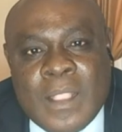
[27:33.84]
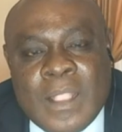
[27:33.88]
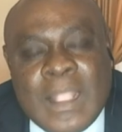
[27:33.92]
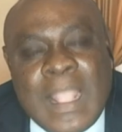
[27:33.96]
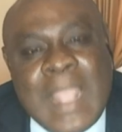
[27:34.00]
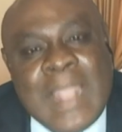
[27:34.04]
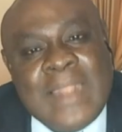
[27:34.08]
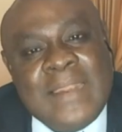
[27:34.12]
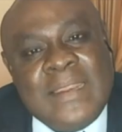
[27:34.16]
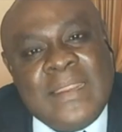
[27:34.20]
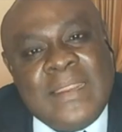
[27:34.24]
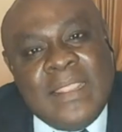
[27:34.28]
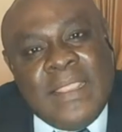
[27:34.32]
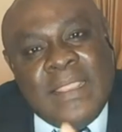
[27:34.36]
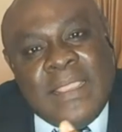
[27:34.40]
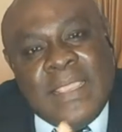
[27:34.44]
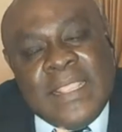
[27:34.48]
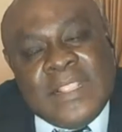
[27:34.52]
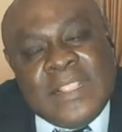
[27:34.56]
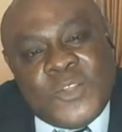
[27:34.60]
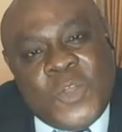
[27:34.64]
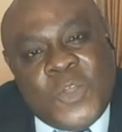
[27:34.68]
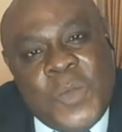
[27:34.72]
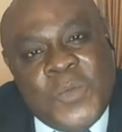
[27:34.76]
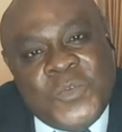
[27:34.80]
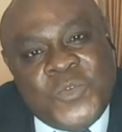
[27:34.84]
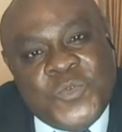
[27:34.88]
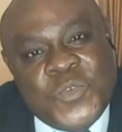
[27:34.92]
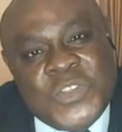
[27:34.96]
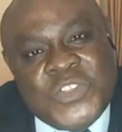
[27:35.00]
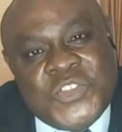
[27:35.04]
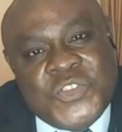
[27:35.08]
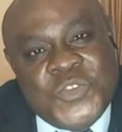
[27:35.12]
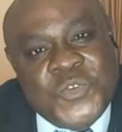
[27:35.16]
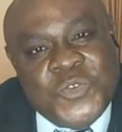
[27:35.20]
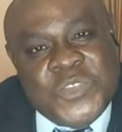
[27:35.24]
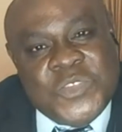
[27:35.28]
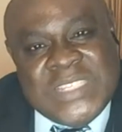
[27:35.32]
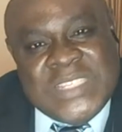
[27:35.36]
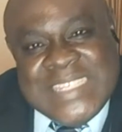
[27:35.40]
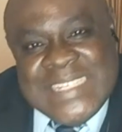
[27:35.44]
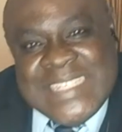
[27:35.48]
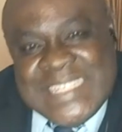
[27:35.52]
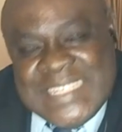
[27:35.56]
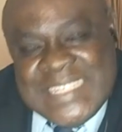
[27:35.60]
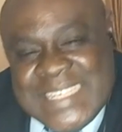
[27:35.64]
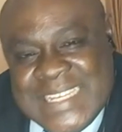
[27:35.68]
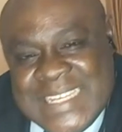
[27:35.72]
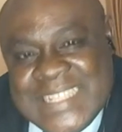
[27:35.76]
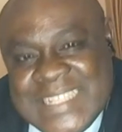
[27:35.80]
And it comes with you
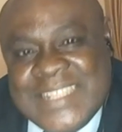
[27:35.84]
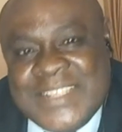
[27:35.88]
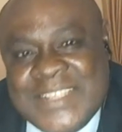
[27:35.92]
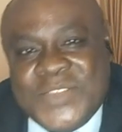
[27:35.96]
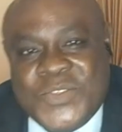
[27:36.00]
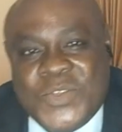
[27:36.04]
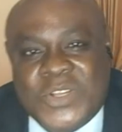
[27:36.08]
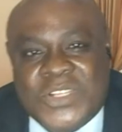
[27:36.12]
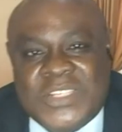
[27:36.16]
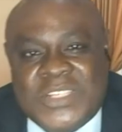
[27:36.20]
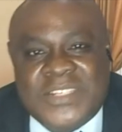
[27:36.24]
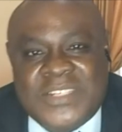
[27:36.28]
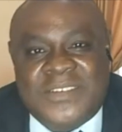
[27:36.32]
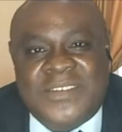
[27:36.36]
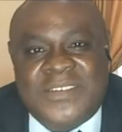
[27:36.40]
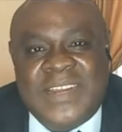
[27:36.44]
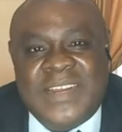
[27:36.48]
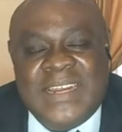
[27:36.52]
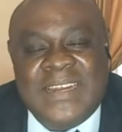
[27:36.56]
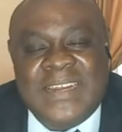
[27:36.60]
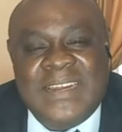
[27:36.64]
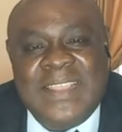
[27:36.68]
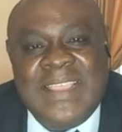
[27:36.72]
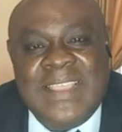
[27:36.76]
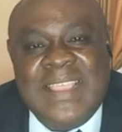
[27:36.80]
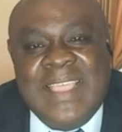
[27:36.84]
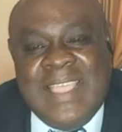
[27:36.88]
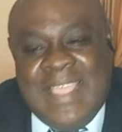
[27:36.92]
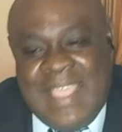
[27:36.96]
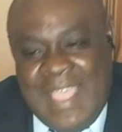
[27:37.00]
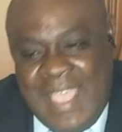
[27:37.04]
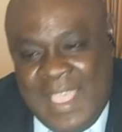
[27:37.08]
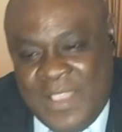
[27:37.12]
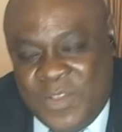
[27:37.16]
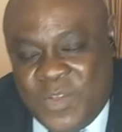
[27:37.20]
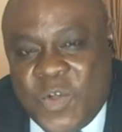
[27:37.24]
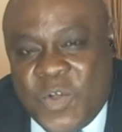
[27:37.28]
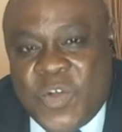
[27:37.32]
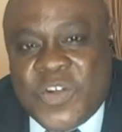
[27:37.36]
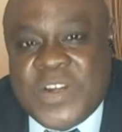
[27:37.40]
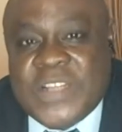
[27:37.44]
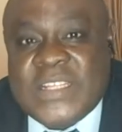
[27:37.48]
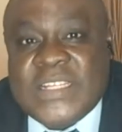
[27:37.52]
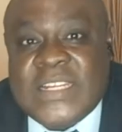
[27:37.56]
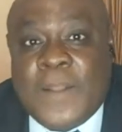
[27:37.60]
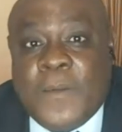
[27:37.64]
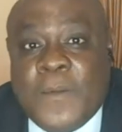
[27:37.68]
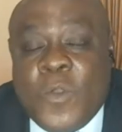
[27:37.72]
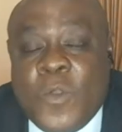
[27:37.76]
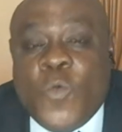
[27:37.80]
teaching your children,
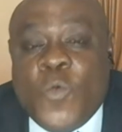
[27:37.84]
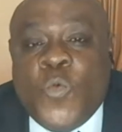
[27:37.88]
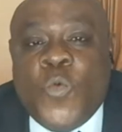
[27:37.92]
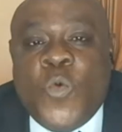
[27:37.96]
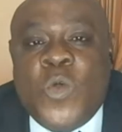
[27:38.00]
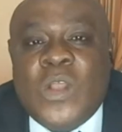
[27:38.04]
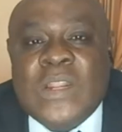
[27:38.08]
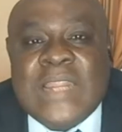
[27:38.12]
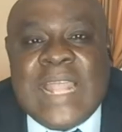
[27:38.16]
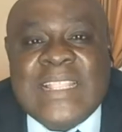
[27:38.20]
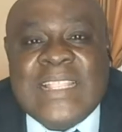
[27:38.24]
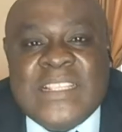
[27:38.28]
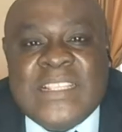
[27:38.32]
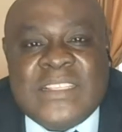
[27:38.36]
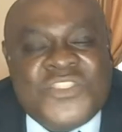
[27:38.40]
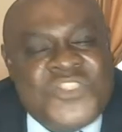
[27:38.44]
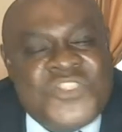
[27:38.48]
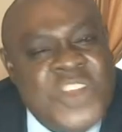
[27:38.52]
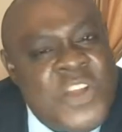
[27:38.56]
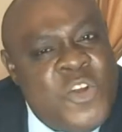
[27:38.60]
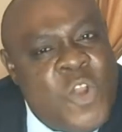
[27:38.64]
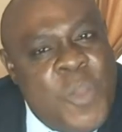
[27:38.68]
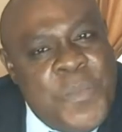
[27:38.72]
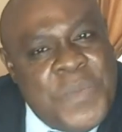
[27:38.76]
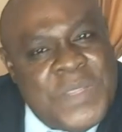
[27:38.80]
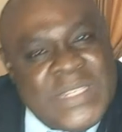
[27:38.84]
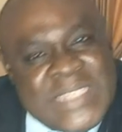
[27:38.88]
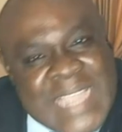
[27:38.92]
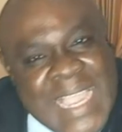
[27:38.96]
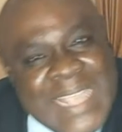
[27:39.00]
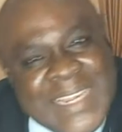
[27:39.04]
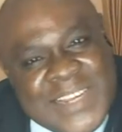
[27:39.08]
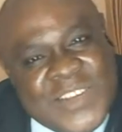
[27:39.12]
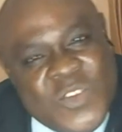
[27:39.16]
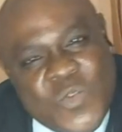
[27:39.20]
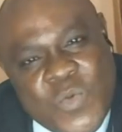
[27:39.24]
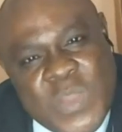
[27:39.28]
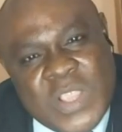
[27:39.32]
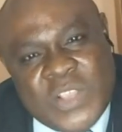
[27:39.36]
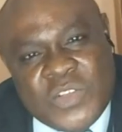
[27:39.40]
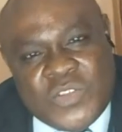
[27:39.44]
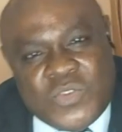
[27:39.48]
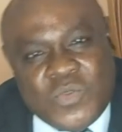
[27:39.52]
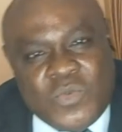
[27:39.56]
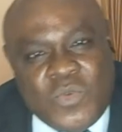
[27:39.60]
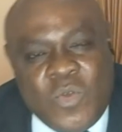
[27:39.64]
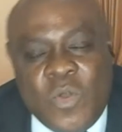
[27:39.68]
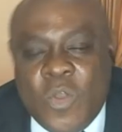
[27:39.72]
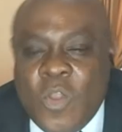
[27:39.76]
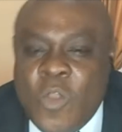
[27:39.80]
encouraging them. One, that is, train up a child in the way he
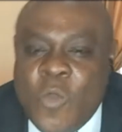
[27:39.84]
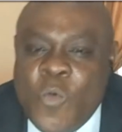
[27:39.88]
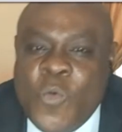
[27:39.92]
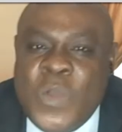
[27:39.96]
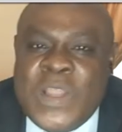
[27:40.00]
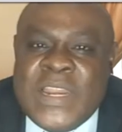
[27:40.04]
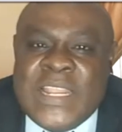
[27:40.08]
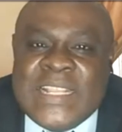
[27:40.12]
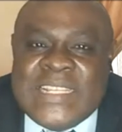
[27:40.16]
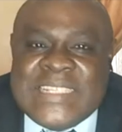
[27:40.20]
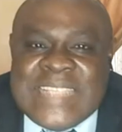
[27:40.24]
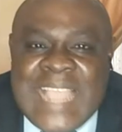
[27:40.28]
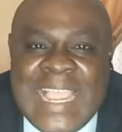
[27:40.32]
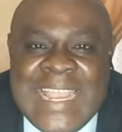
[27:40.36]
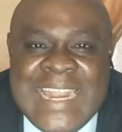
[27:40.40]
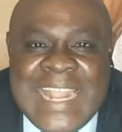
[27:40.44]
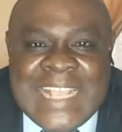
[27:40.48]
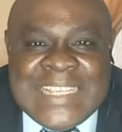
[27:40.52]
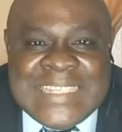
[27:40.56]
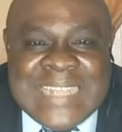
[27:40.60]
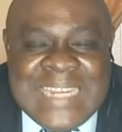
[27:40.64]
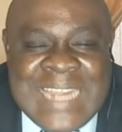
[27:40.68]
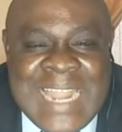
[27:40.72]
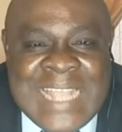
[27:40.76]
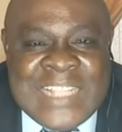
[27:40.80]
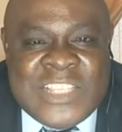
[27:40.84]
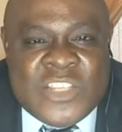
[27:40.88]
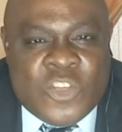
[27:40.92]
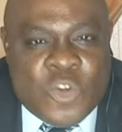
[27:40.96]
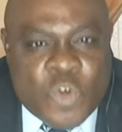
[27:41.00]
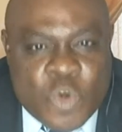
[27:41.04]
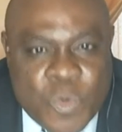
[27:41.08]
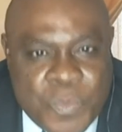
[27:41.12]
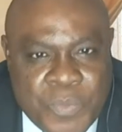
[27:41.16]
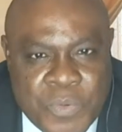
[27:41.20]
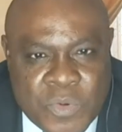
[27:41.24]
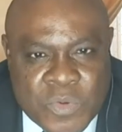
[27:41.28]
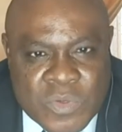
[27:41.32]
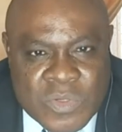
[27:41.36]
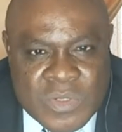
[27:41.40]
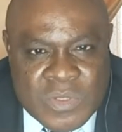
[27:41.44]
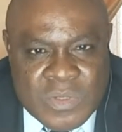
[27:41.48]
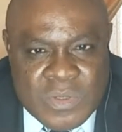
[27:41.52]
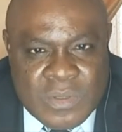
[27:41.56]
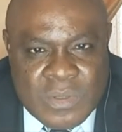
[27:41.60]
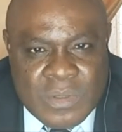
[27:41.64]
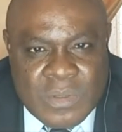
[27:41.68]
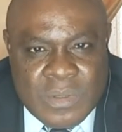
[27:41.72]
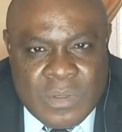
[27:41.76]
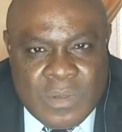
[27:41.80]
should go. When a child has learned school,
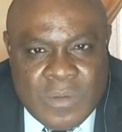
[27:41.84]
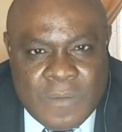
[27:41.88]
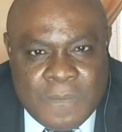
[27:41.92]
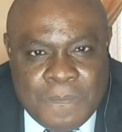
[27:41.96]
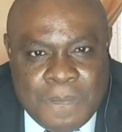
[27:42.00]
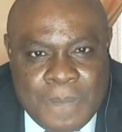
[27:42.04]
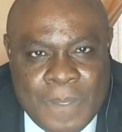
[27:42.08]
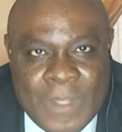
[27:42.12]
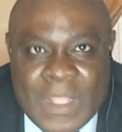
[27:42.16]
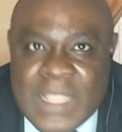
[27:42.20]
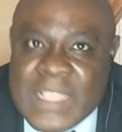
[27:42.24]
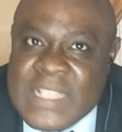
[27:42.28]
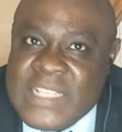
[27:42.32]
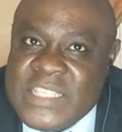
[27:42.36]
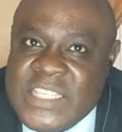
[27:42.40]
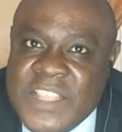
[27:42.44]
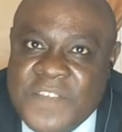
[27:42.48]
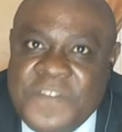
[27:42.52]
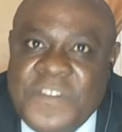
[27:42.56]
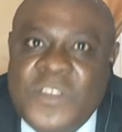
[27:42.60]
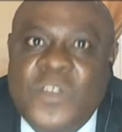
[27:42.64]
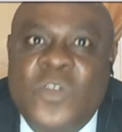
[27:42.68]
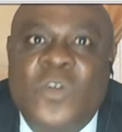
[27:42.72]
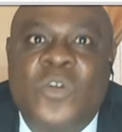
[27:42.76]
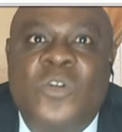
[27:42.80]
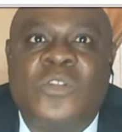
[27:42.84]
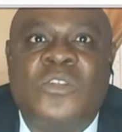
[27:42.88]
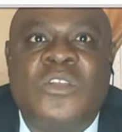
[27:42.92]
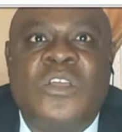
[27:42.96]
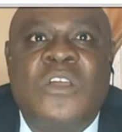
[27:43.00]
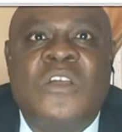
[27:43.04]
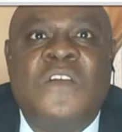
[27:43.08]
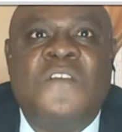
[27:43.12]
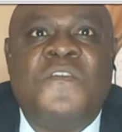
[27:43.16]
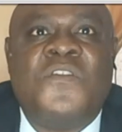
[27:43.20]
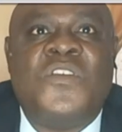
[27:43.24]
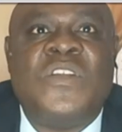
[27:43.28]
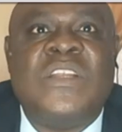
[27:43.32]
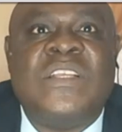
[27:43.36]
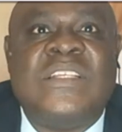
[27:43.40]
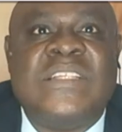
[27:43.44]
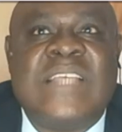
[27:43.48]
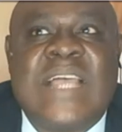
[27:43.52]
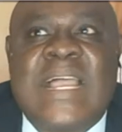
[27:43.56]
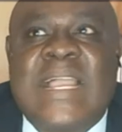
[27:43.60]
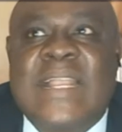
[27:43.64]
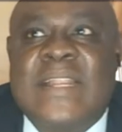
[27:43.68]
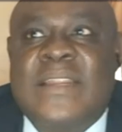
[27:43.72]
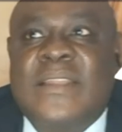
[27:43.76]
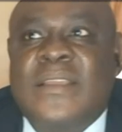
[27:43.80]
it's difficult for the
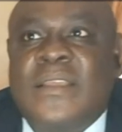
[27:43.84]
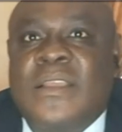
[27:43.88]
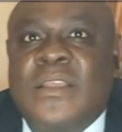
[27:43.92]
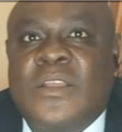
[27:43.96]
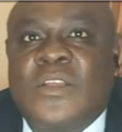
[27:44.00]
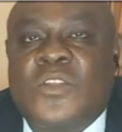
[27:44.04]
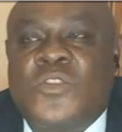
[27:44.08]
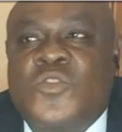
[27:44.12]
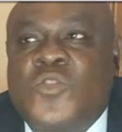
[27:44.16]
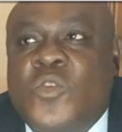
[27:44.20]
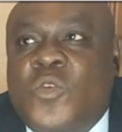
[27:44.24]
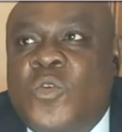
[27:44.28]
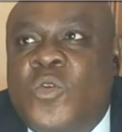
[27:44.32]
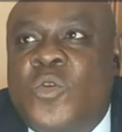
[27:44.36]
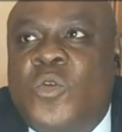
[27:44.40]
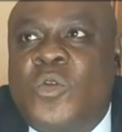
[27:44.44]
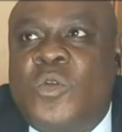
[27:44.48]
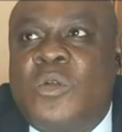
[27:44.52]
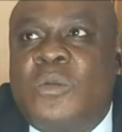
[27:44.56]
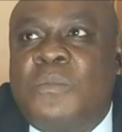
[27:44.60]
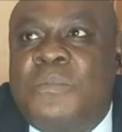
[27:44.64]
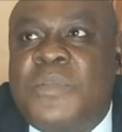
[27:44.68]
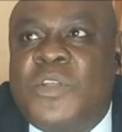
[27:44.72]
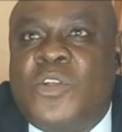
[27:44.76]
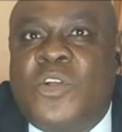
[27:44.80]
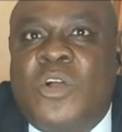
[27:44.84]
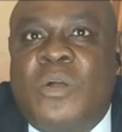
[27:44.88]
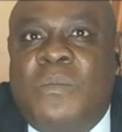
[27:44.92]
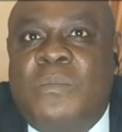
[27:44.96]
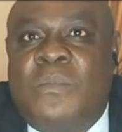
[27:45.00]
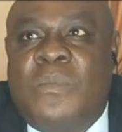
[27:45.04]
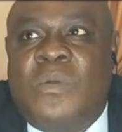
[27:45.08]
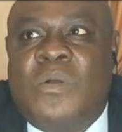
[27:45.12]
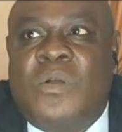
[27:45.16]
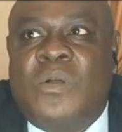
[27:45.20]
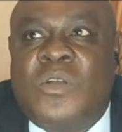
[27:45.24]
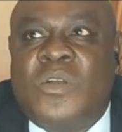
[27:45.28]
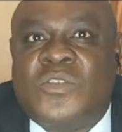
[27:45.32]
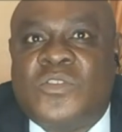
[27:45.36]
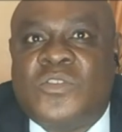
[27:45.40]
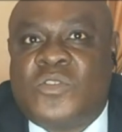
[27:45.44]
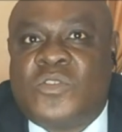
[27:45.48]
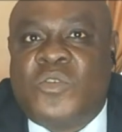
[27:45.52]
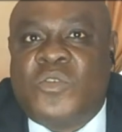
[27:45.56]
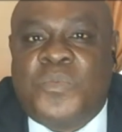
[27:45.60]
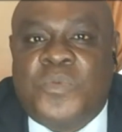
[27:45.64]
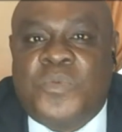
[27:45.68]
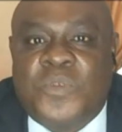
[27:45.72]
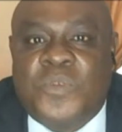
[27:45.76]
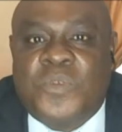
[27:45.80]
child to become
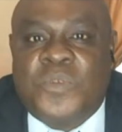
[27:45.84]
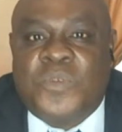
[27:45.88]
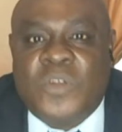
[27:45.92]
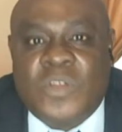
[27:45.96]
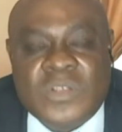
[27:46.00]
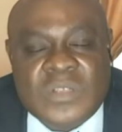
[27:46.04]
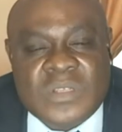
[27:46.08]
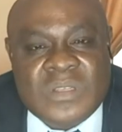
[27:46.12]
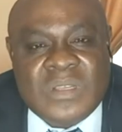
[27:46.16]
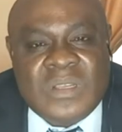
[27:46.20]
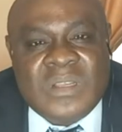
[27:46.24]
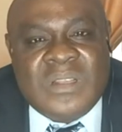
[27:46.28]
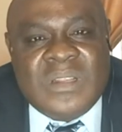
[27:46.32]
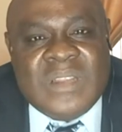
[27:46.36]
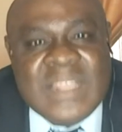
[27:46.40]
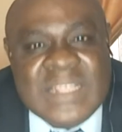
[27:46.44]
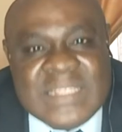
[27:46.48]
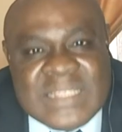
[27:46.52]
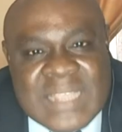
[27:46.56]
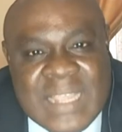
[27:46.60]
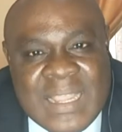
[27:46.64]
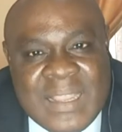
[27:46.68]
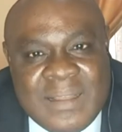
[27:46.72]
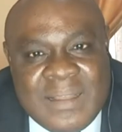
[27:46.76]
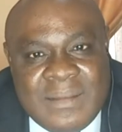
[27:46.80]
unscrupulous yeah. later.